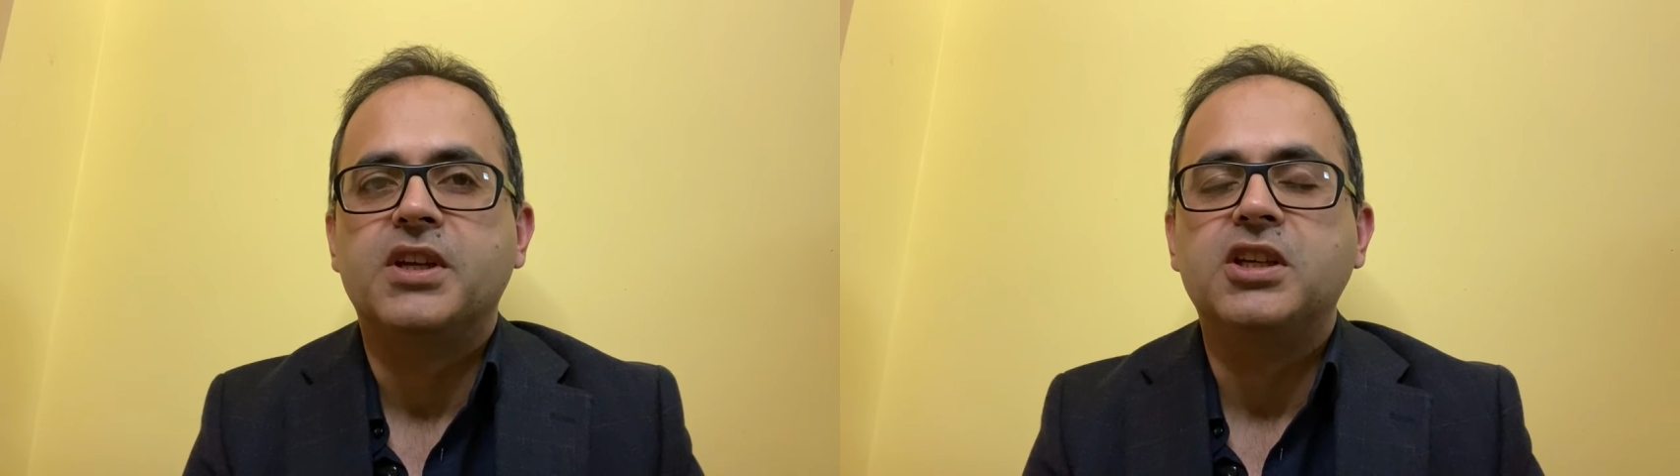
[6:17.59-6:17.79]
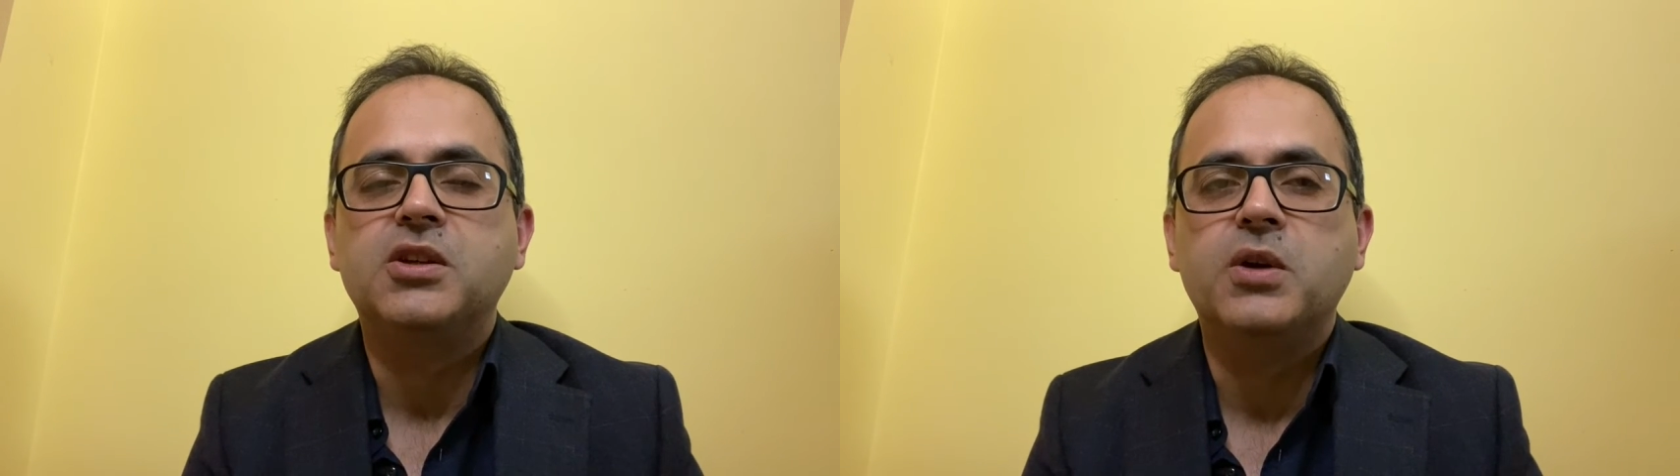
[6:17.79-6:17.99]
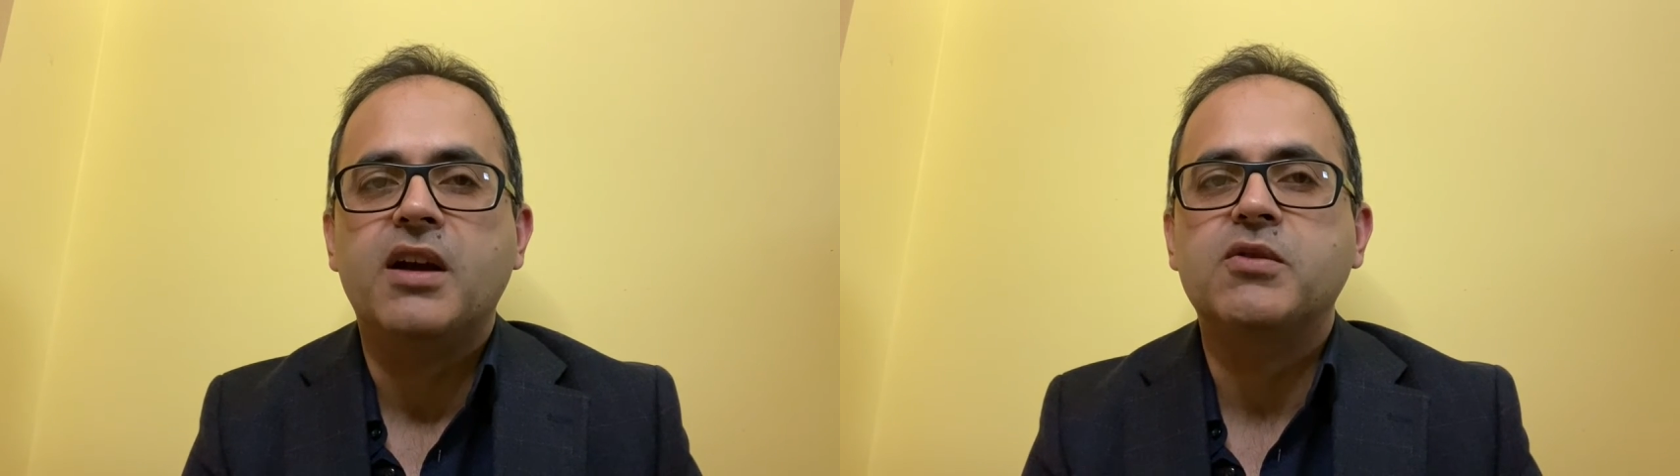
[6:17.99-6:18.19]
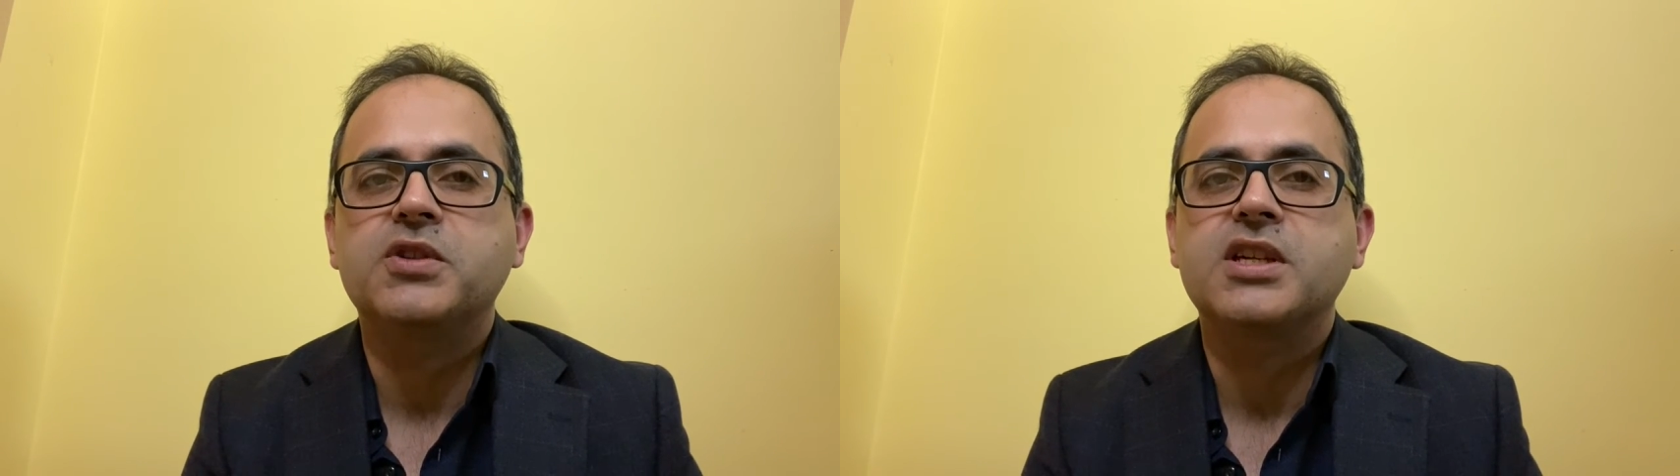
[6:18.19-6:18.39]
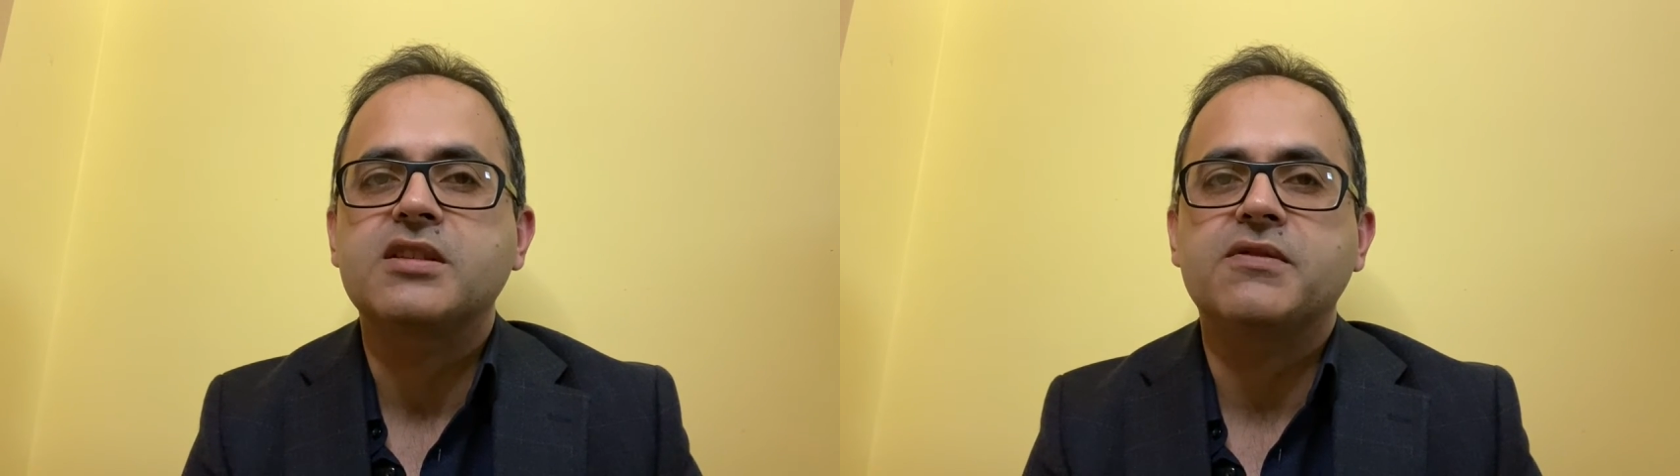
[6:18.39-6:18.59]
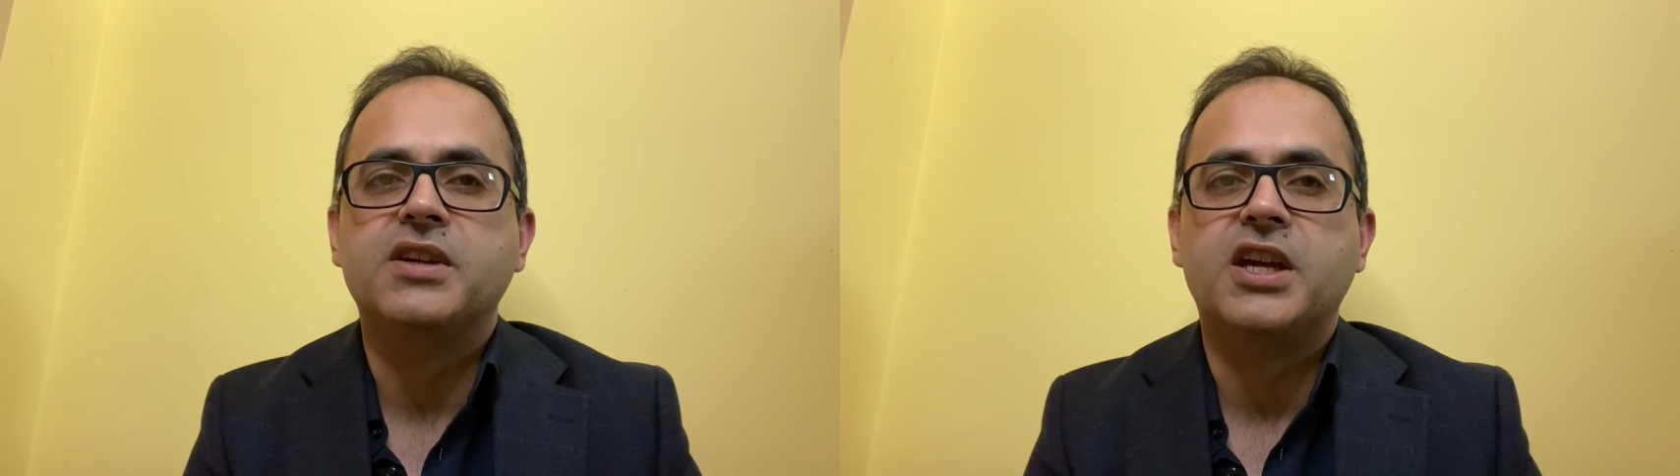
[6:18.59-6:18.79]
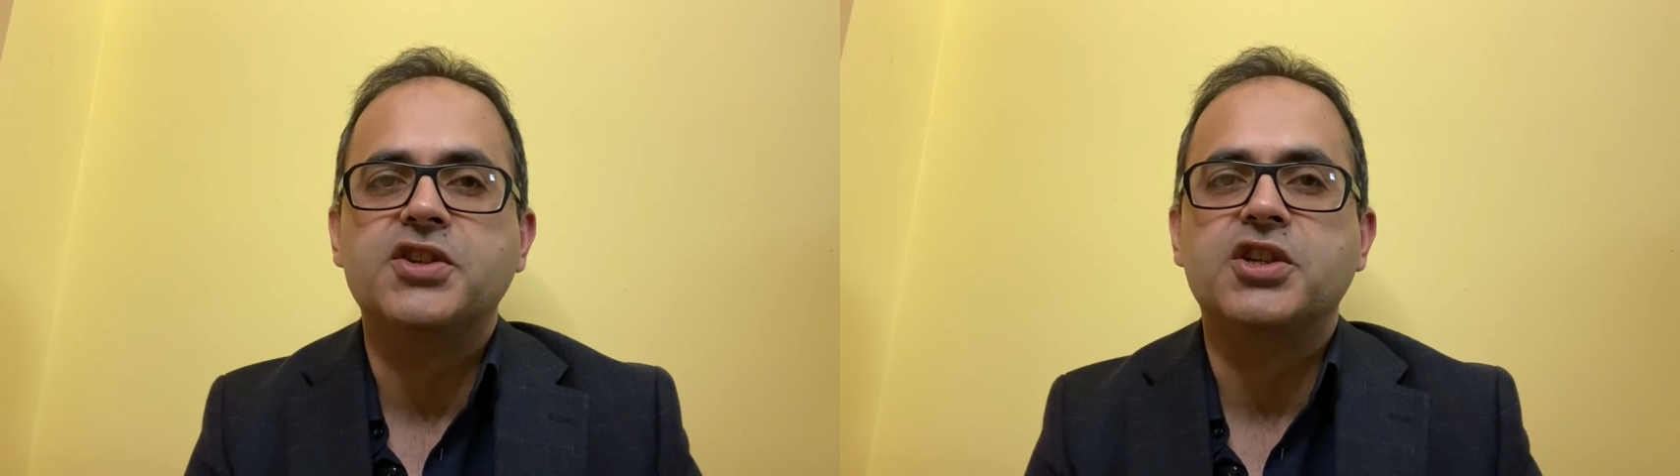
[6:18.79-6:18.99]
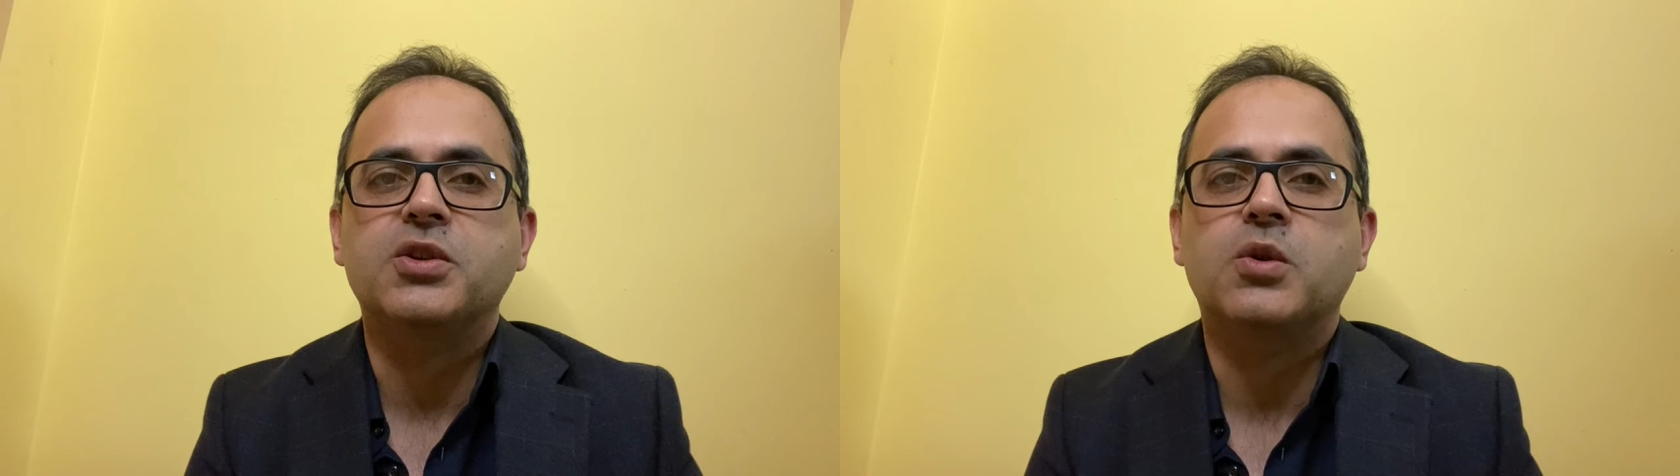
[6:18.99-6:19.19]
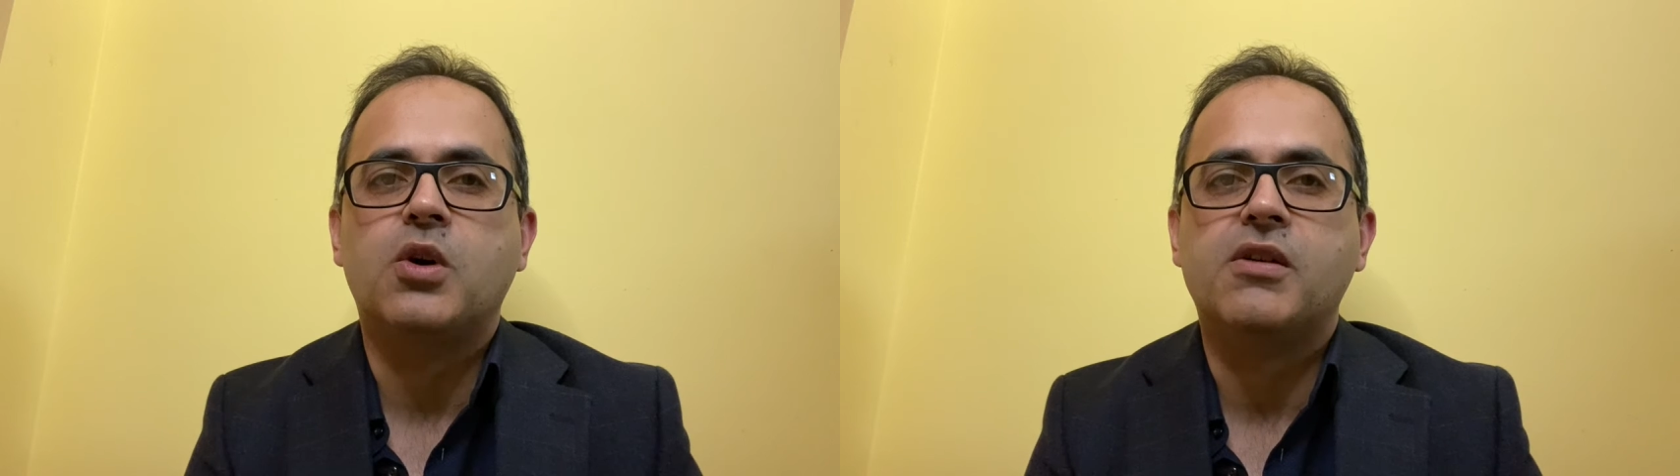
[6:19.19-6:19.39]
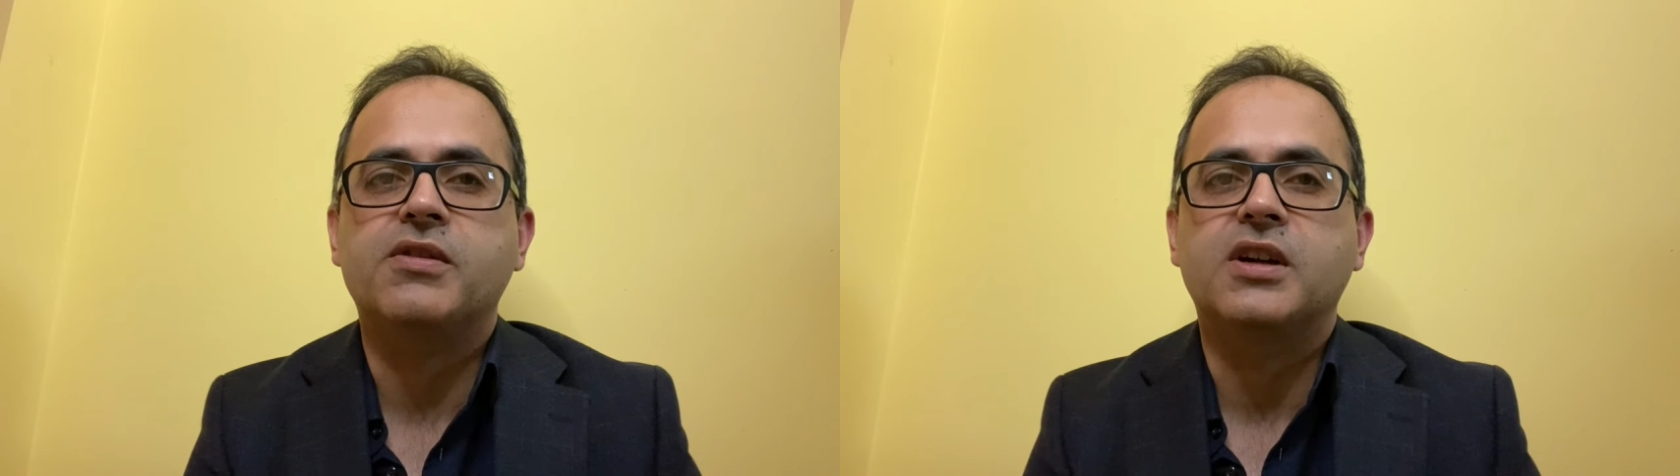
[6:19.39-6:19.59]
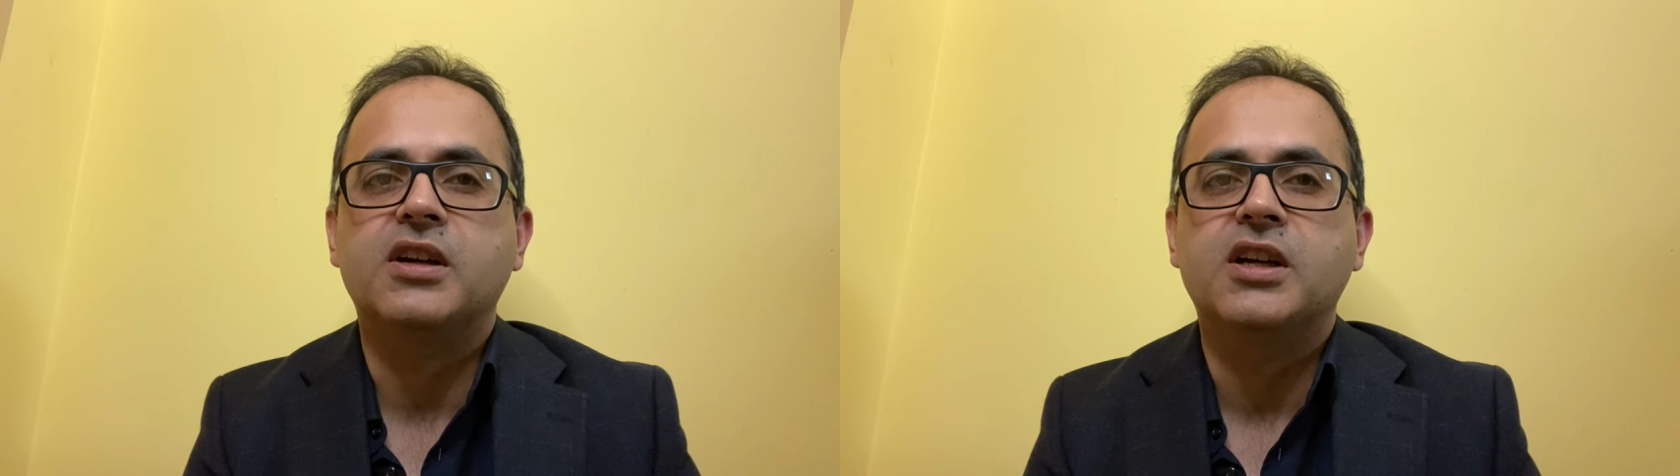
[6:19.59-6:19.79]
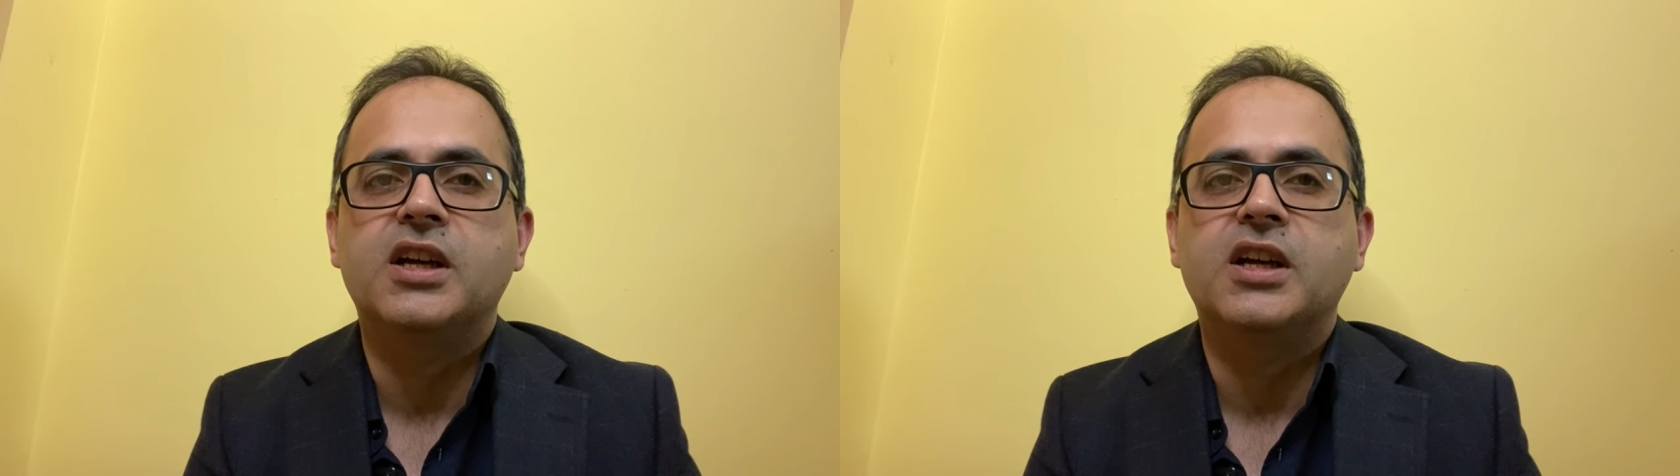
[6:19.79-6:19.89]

you have no justification to offer